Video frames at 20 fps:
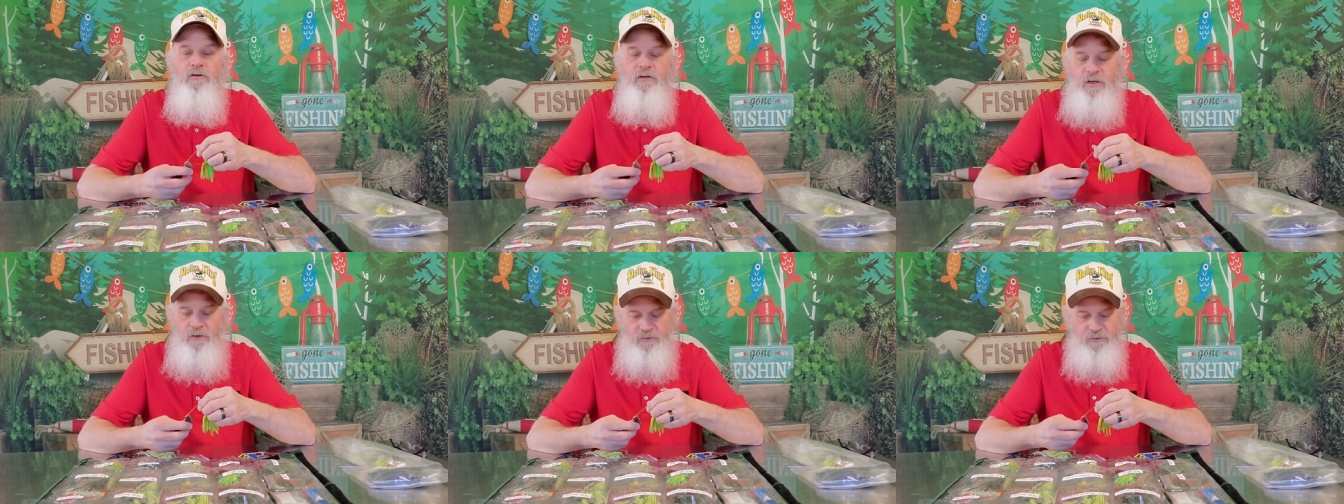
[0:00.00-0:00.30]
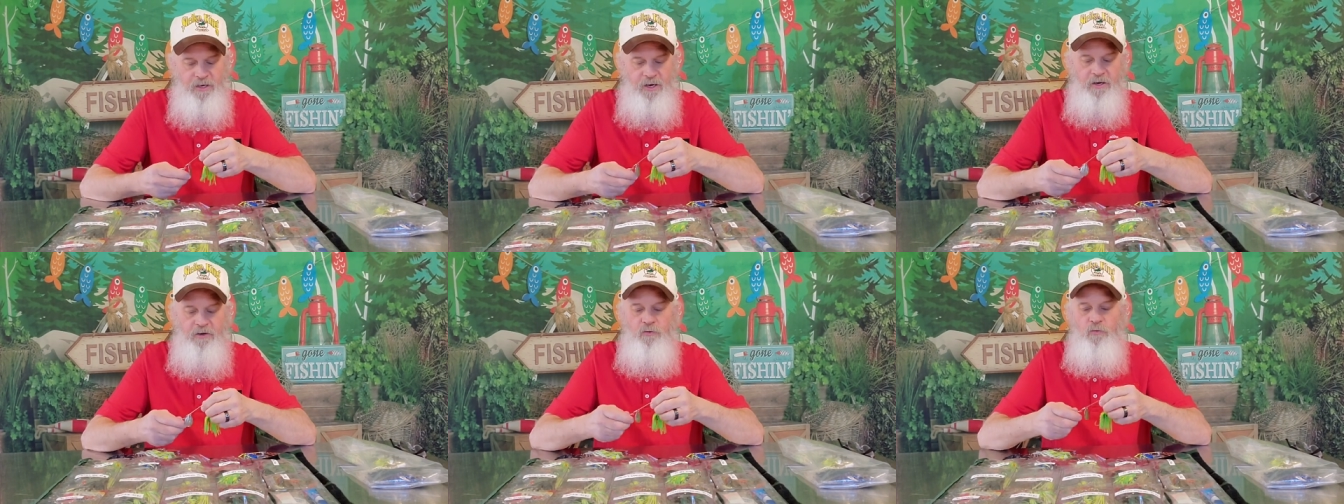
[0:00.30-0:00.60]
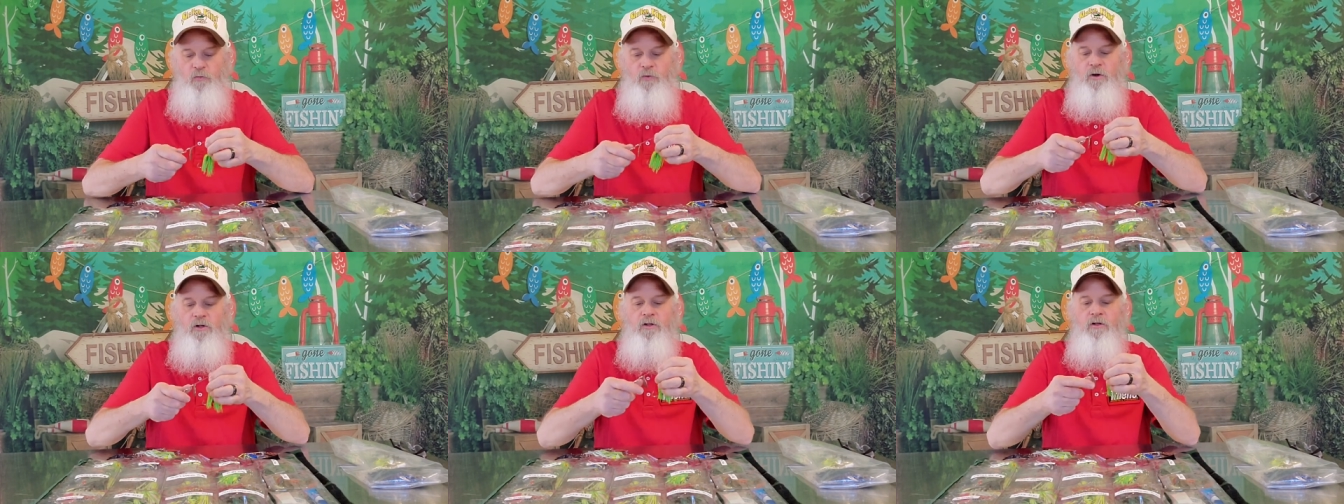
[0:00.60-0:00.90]
Now
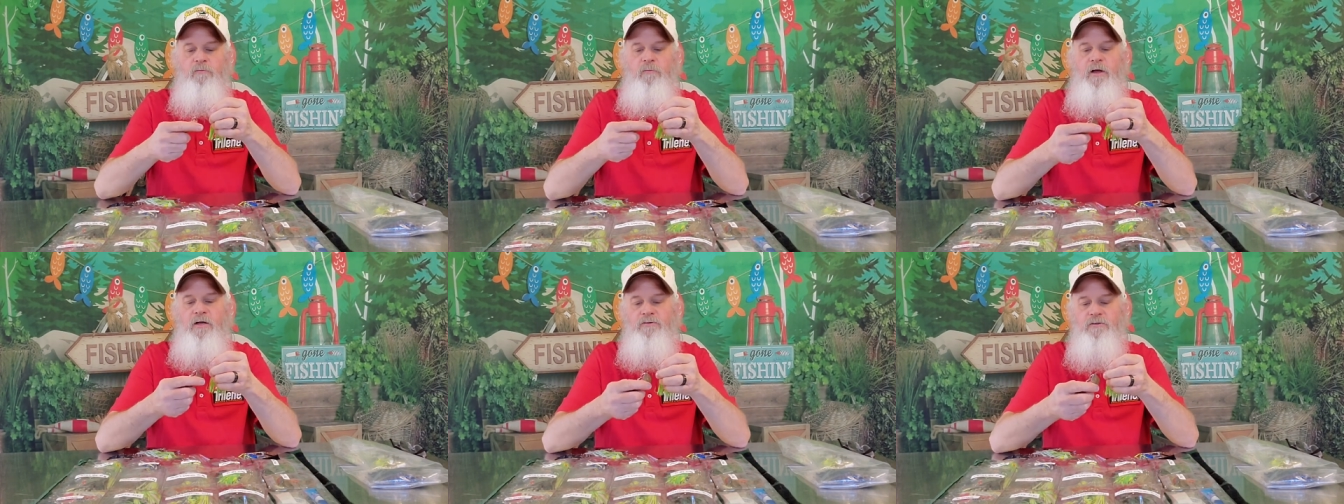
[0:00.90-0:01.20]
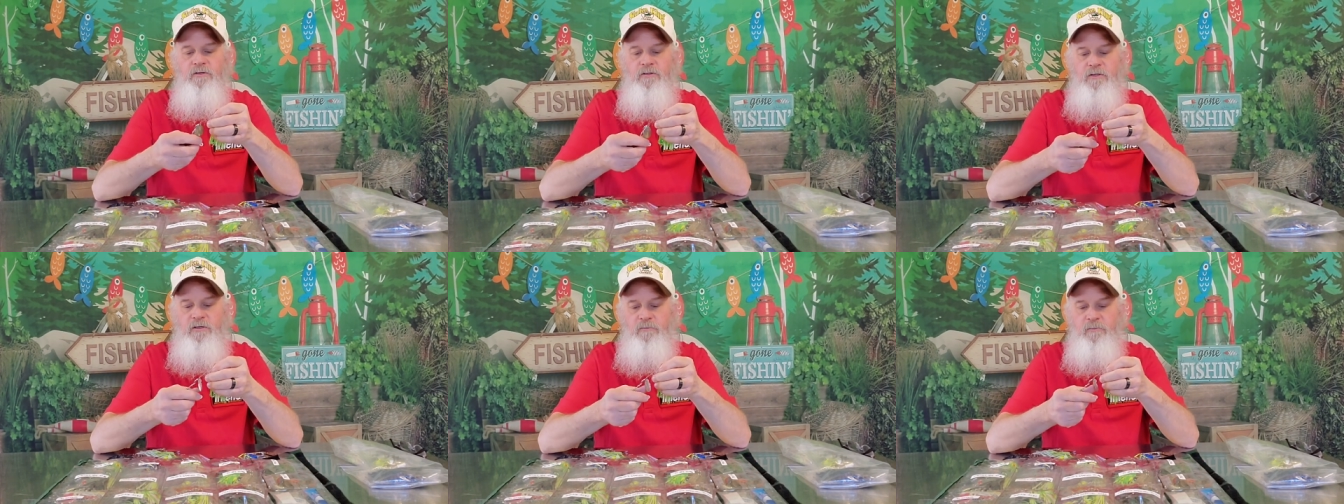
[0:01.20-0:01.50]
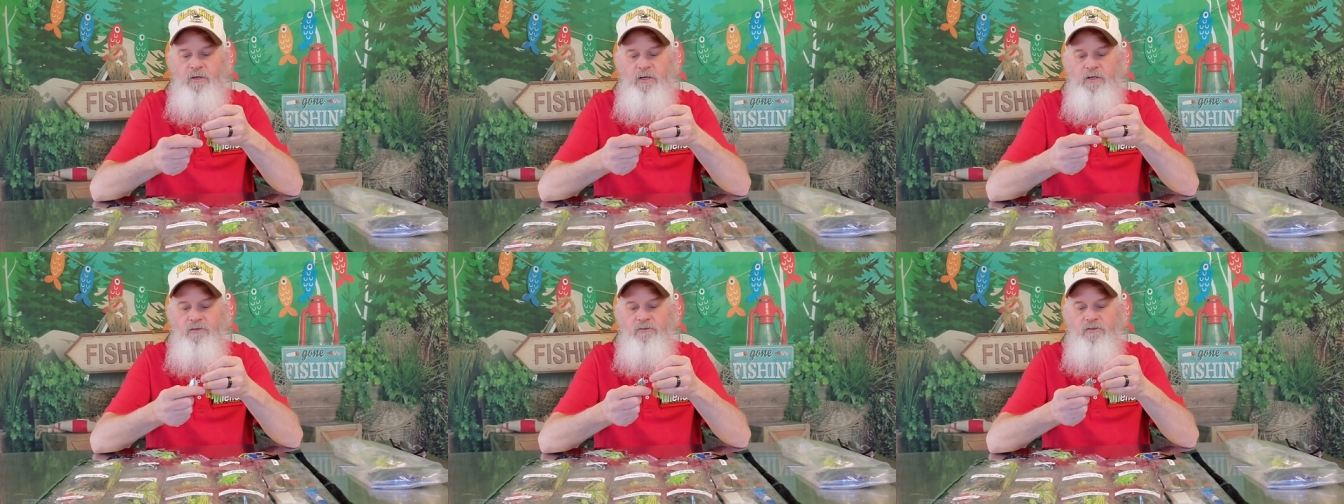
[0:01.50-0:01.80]
tandem willa basically
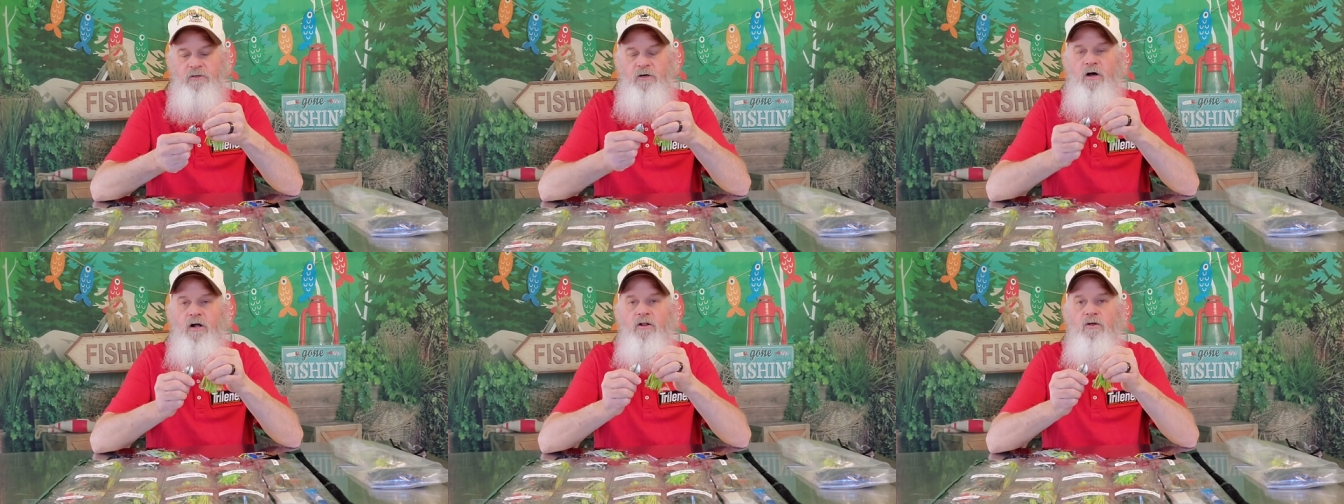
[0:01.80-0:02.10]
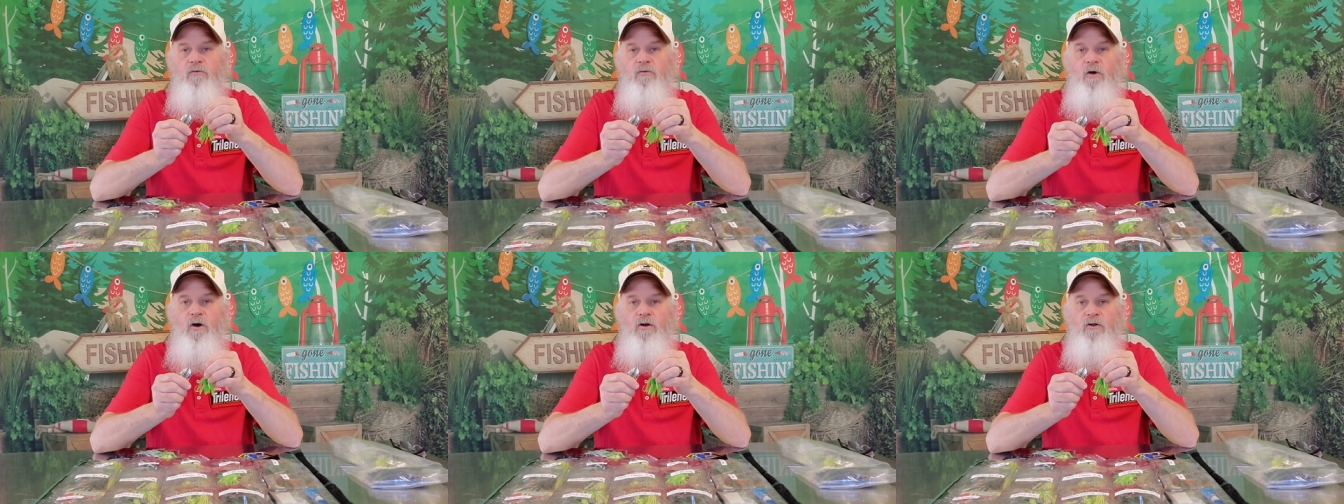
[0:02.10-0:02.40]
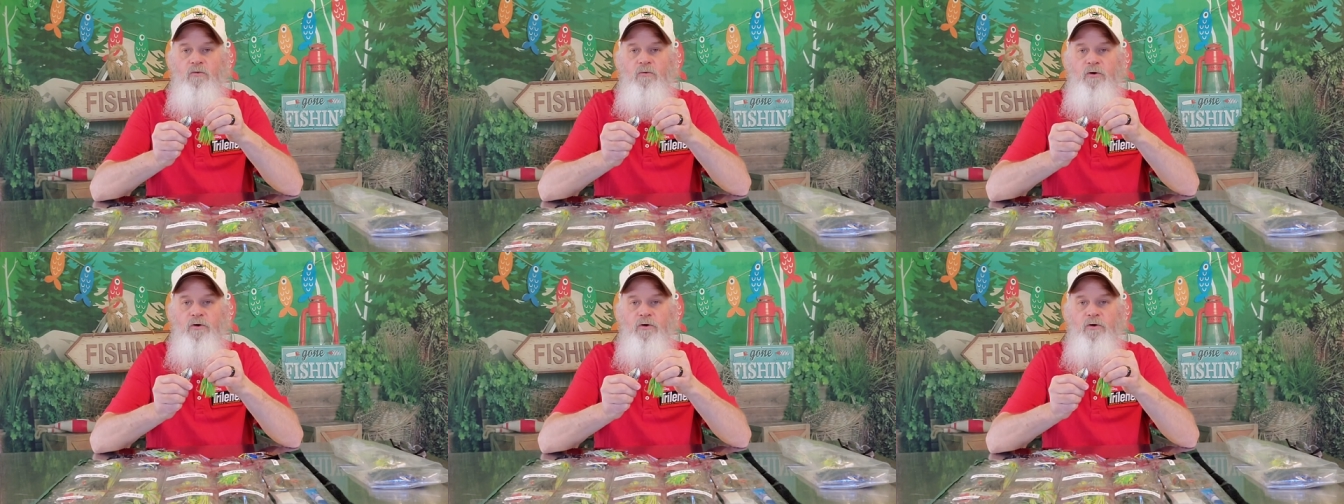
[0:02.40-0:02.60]
means a Colorado